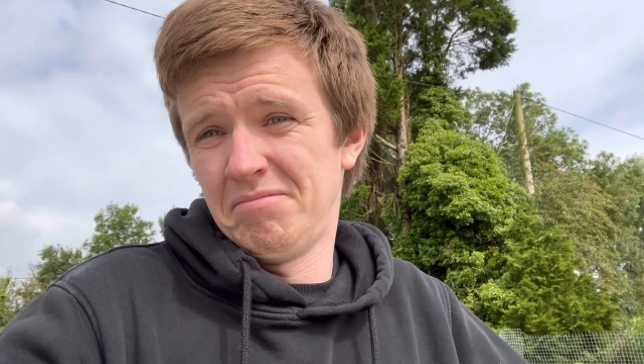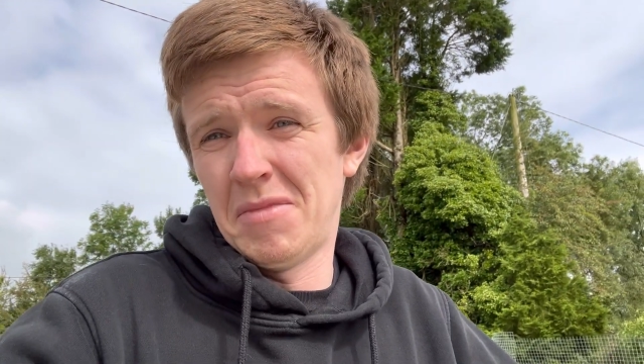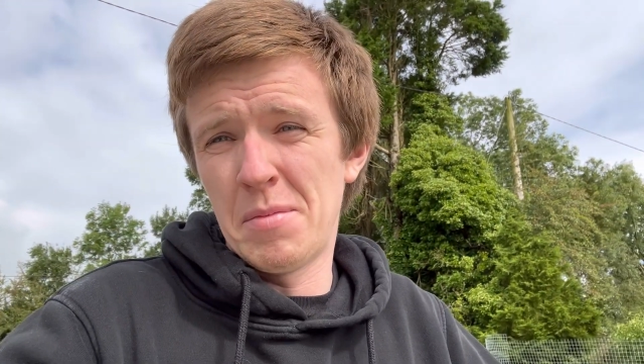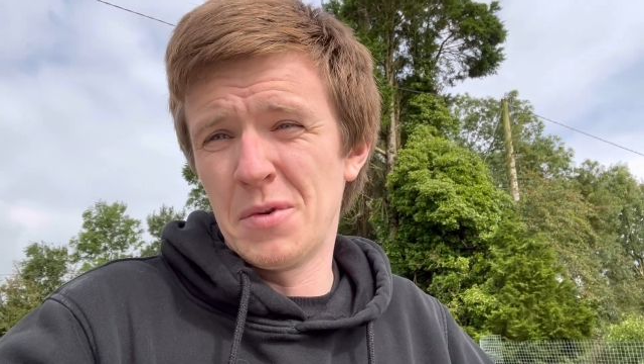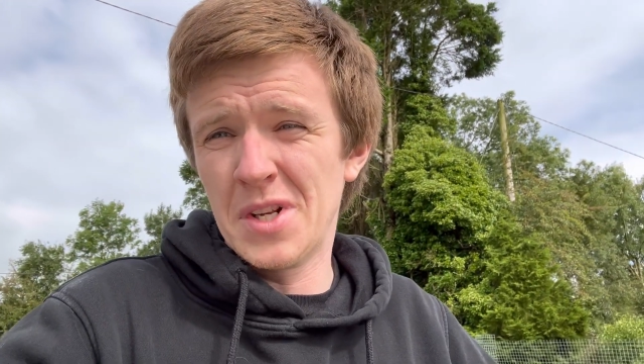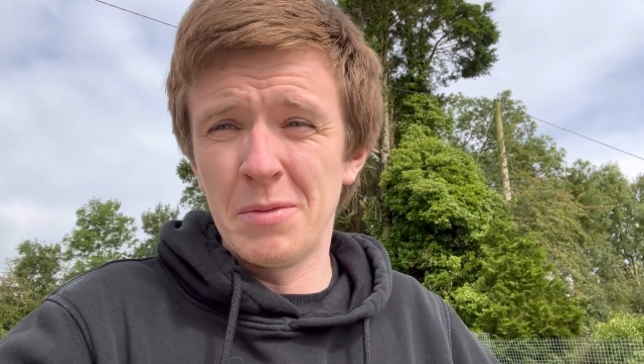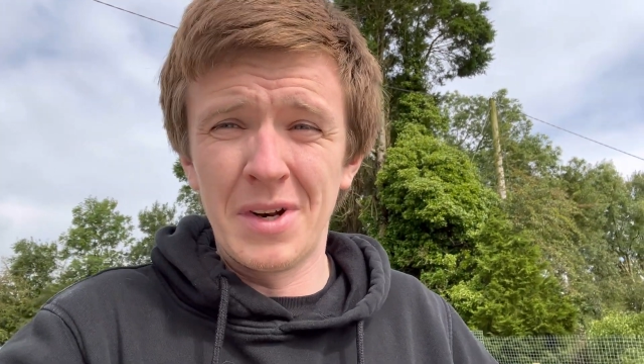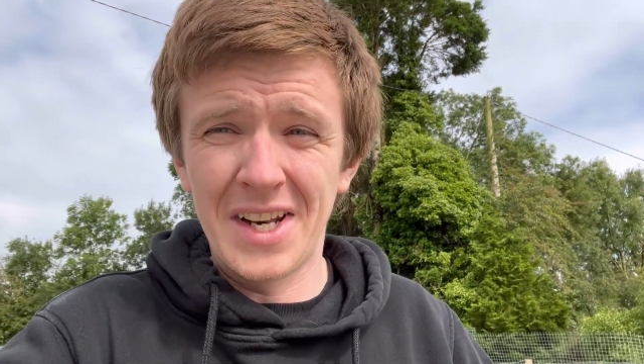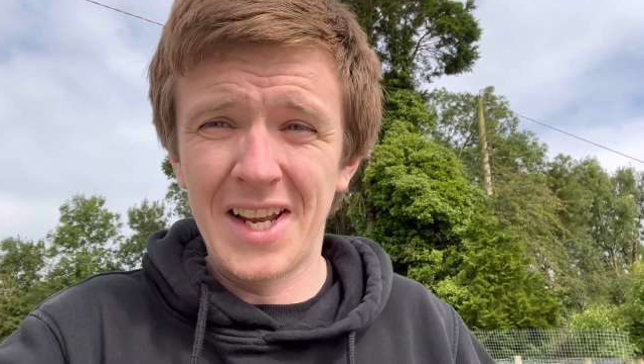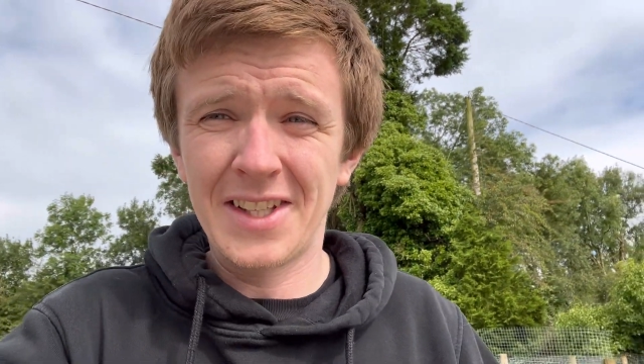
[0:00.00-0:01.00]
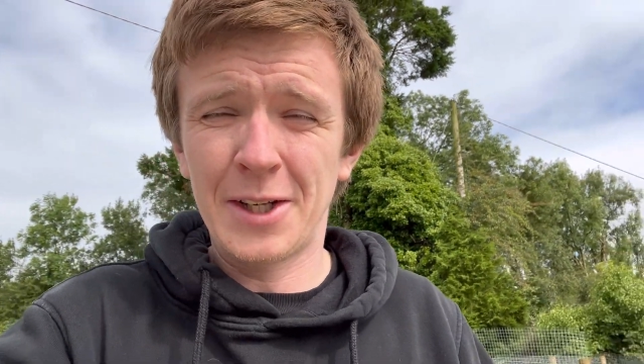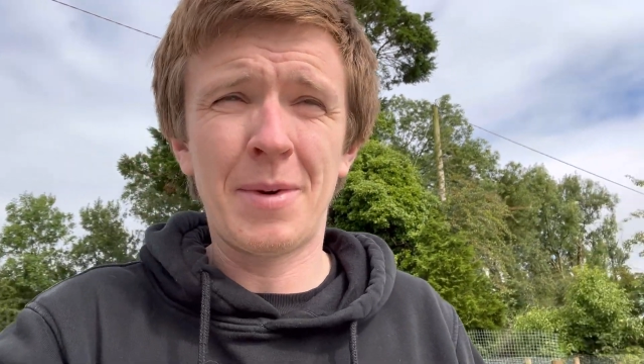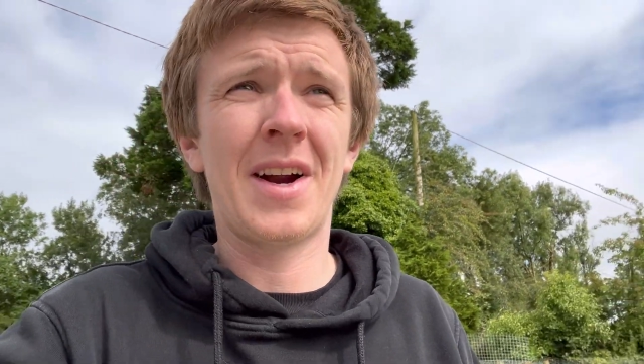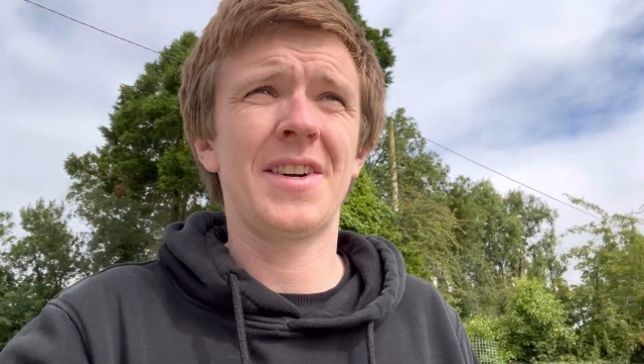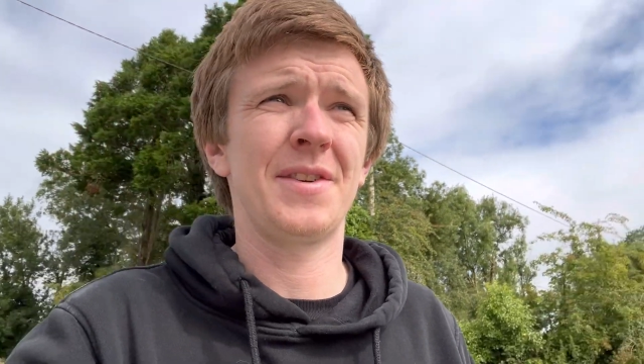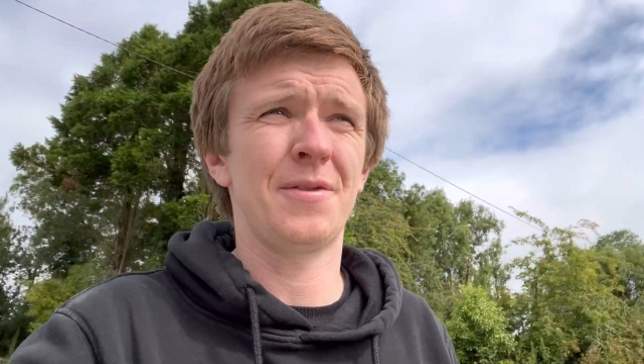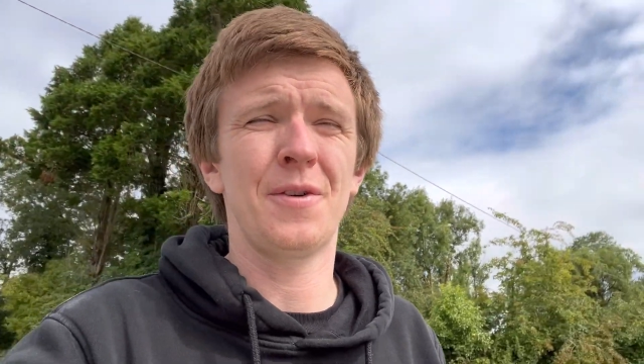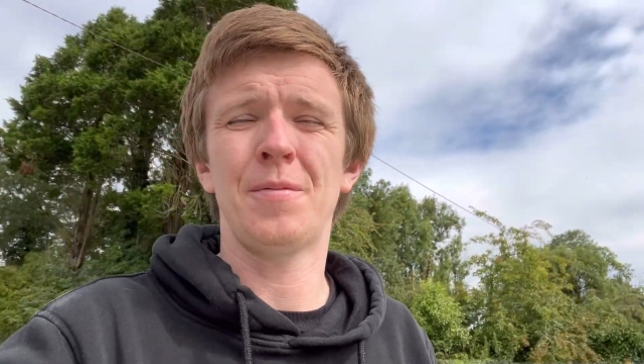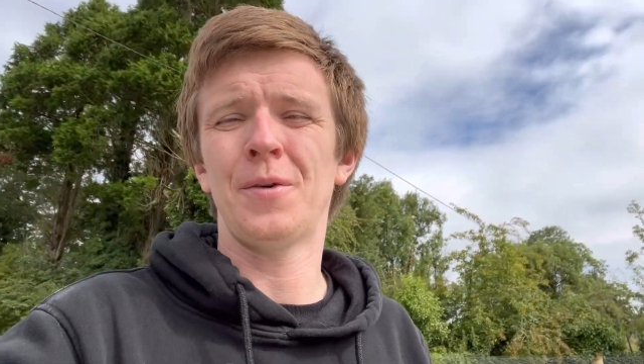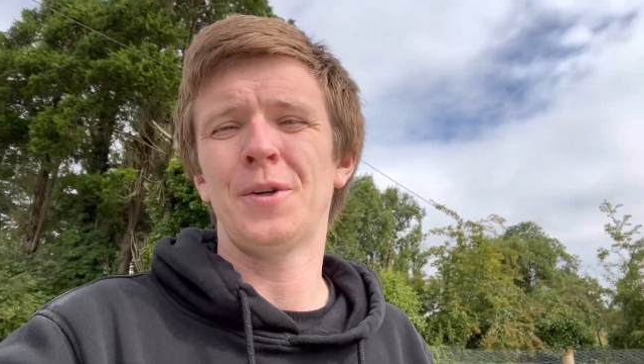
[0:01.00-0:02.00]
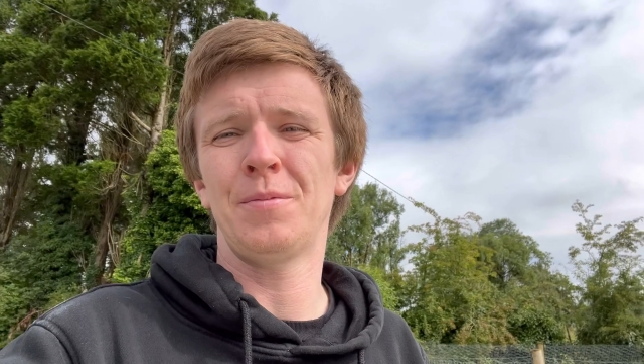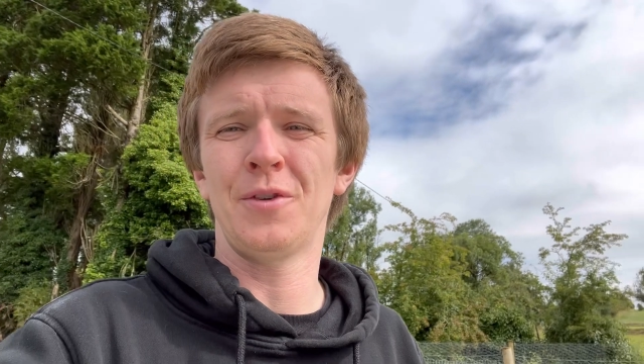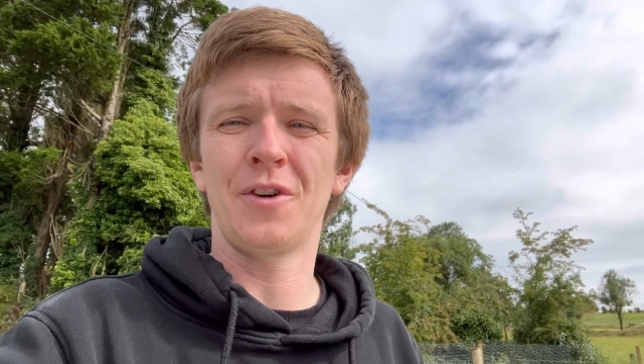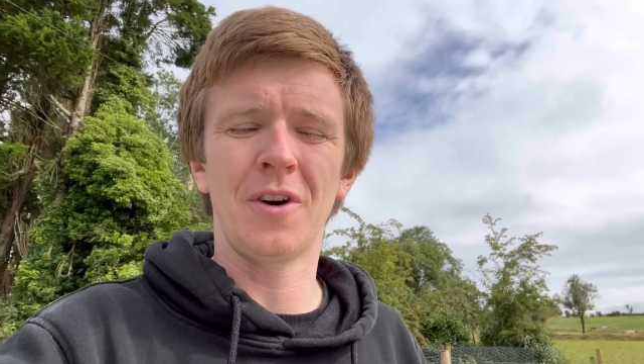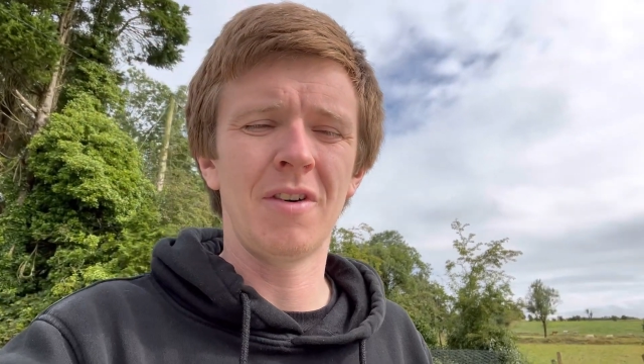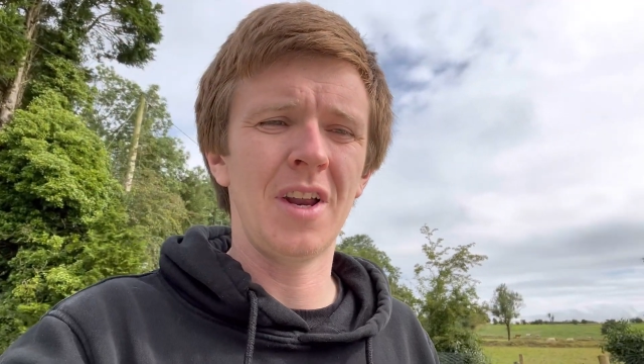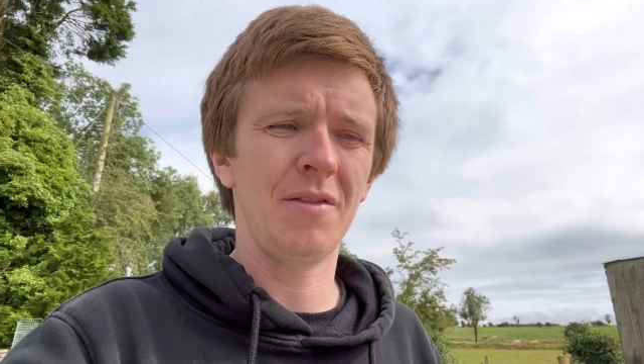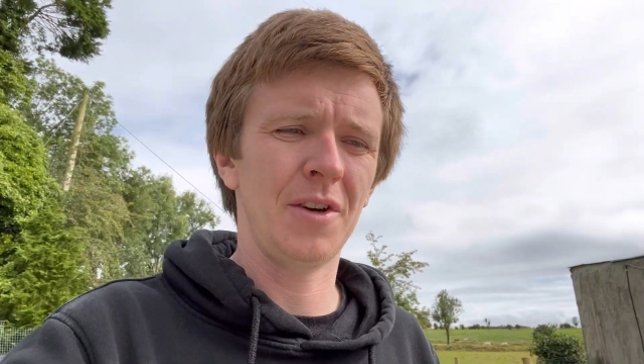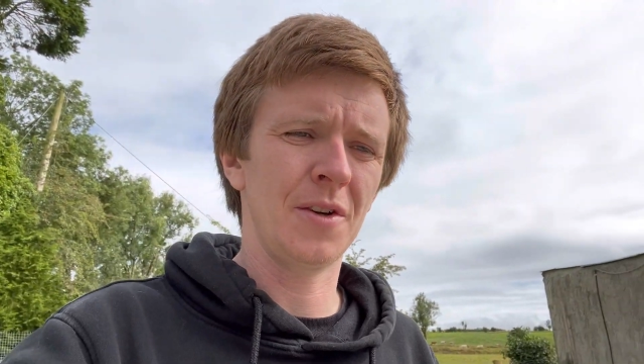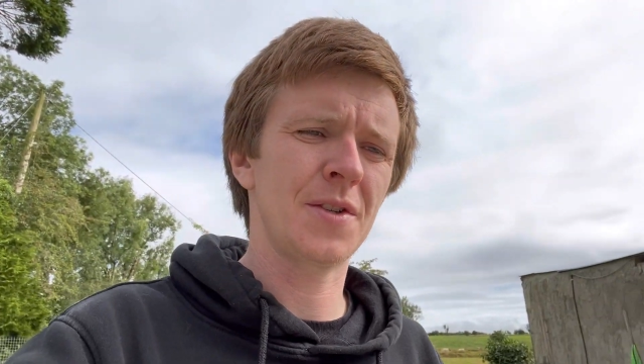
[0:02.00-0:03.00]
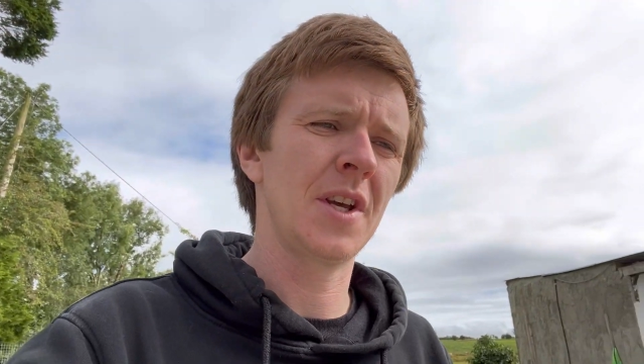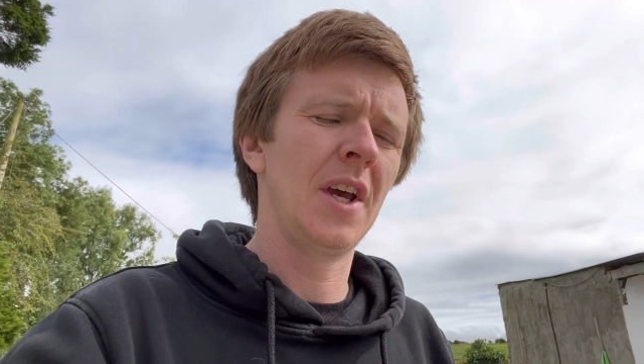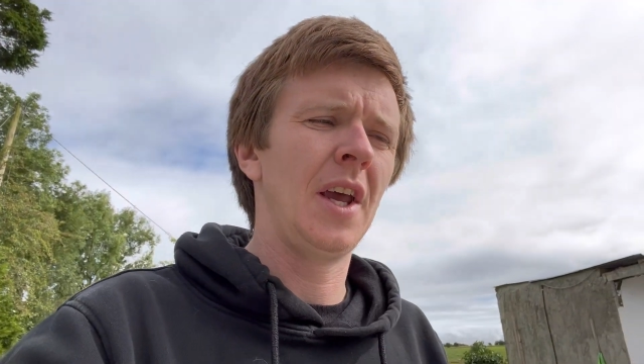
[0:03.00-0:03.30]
maybe it was a little bit late to the party for putting up Donegal Rally videos.